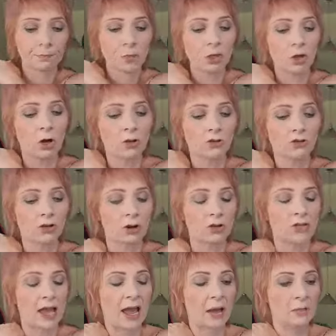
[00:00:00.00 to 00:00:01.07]
called the
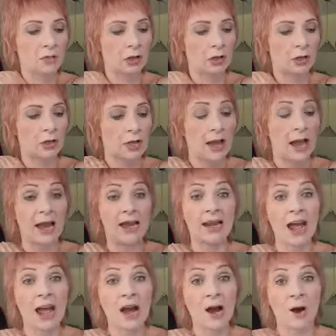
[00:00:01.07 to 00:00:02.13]
Charles Capsule. And
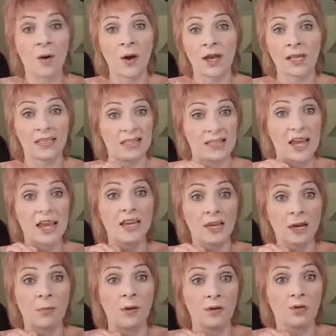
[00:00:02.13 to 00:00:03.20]
it's
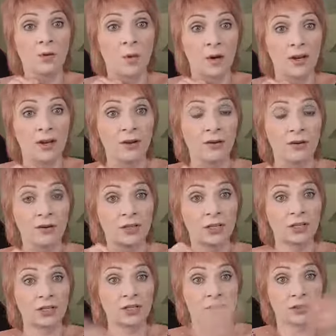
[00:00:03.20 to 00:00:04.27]
taken about 20 years
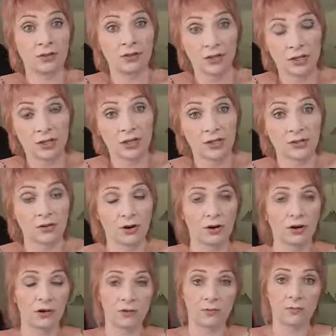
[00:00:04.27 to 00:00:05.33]
since I
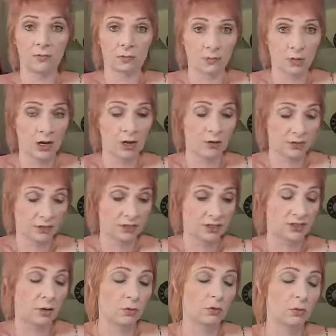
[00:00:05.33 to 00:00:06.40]
started,
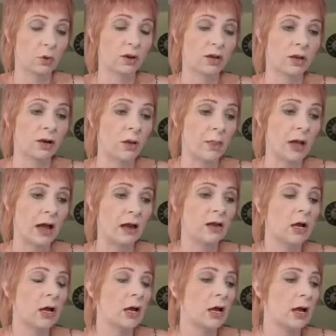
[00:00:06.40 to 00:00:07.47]
since I was working on that,
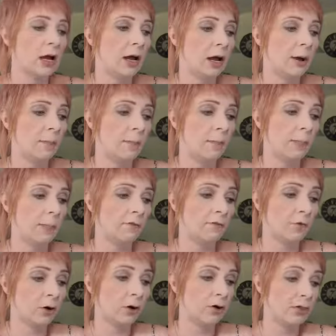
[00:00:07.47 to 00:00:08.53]

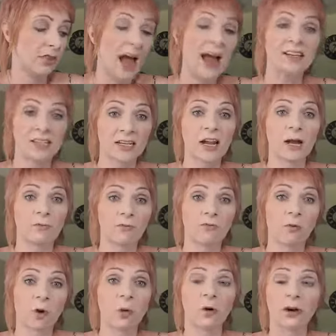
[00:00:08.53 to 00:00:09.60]
for that to come
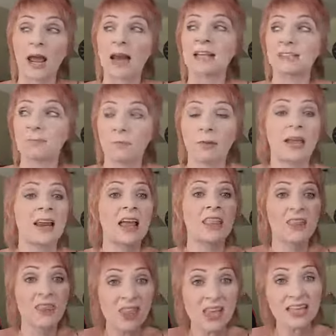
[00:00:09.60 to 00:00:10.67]
forward. And it's been
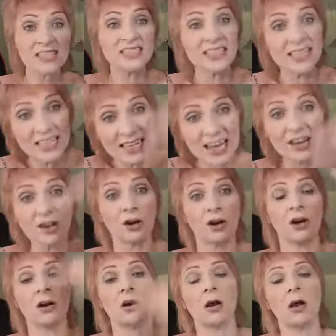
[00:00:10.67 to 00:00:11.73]
this
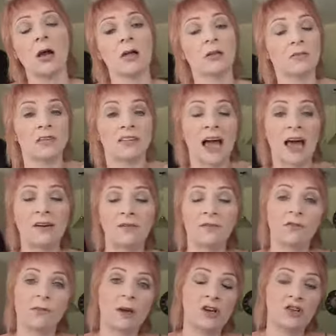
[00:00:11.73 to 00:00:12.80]
year that
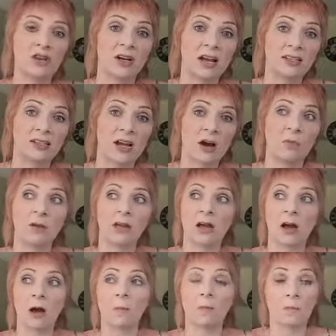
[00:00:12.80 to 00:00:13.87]
information has now
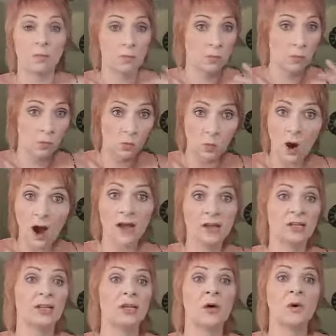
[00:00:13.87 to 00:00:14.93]
become
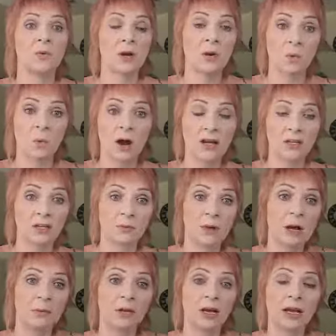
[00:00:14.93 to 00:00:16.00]
widely known and widely
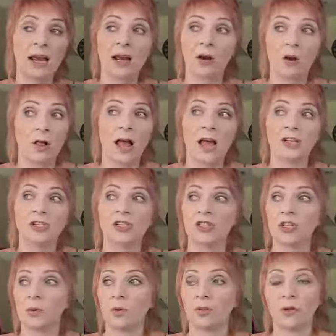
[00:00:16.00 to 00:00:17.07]
public. And it all had to
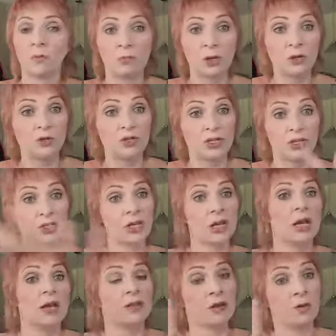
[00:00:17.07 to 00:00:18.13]
do with abuses
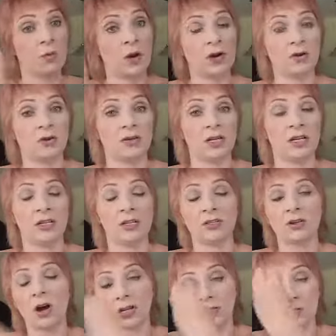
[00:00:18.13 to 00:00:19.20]
that went on in this
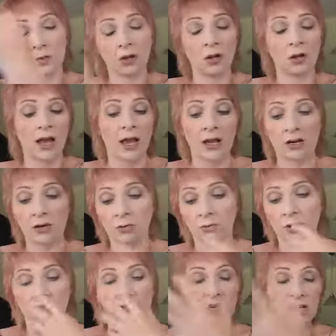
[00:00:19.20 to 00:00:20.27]
hospital and a
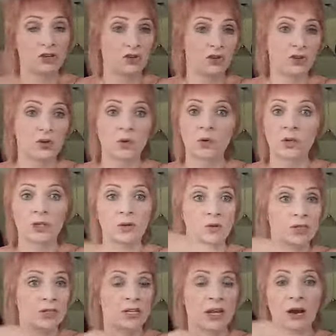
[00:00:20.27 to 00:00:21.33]
residential school that
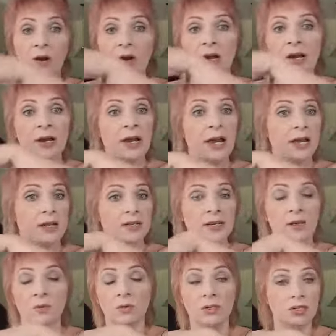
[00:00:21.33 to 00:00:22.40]
was in the area. And
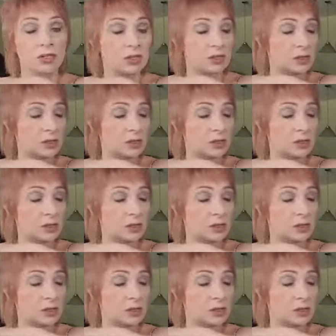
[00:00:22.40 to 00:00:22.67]
it was